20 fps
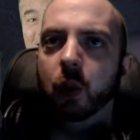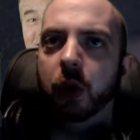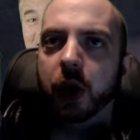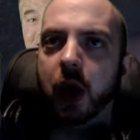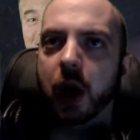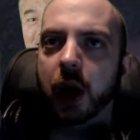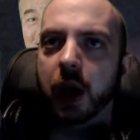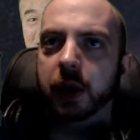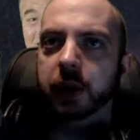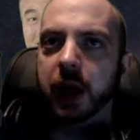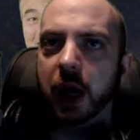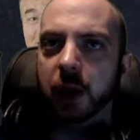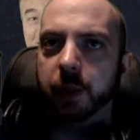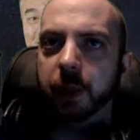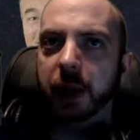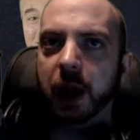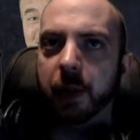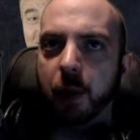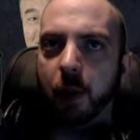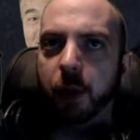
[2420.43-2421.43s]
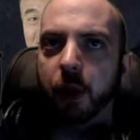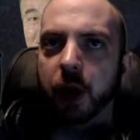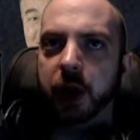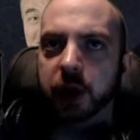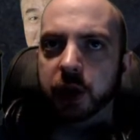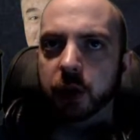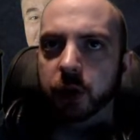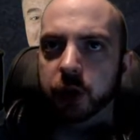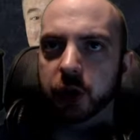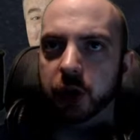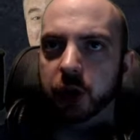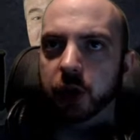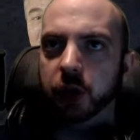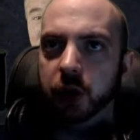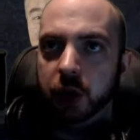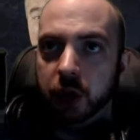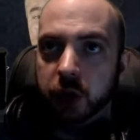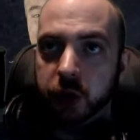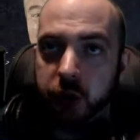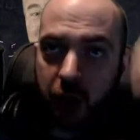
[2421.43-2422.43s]
the cargo deck become operational soon?
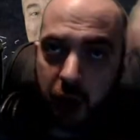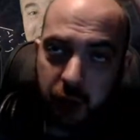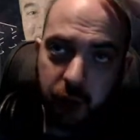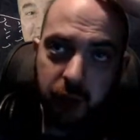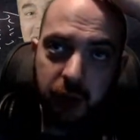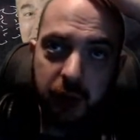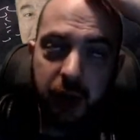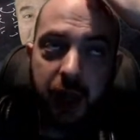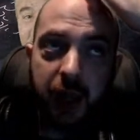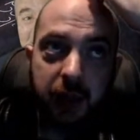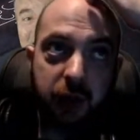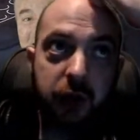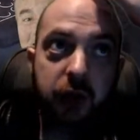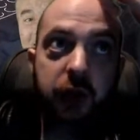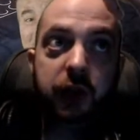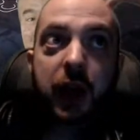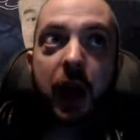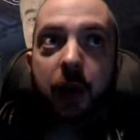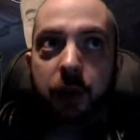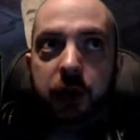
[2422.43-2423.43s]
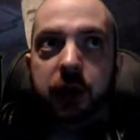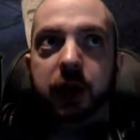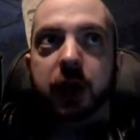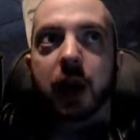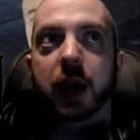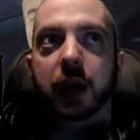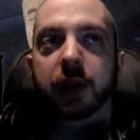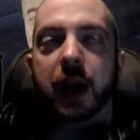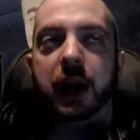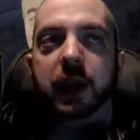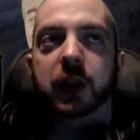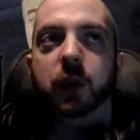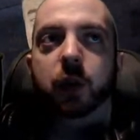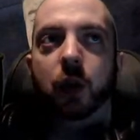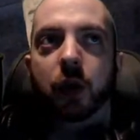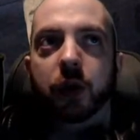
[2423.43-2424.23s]
So it sounds like that's what